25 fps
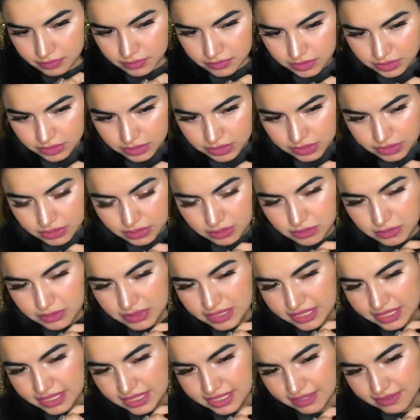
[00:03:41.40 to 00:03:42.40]
So when I
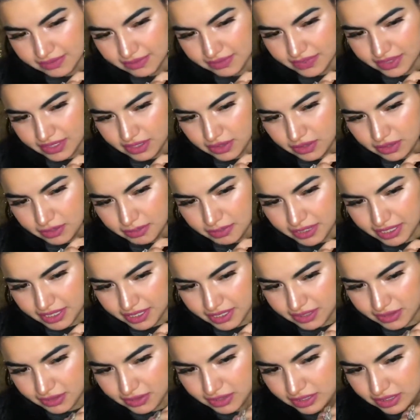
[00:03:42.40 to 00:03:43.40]
can't fit all my
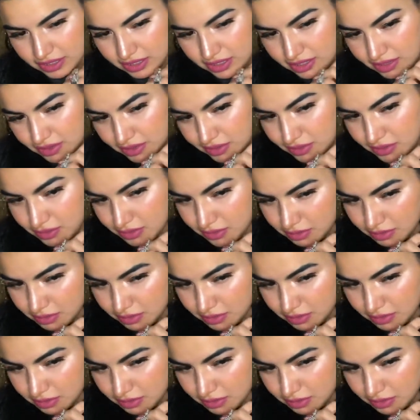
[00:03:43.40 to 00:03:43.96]
hair in there,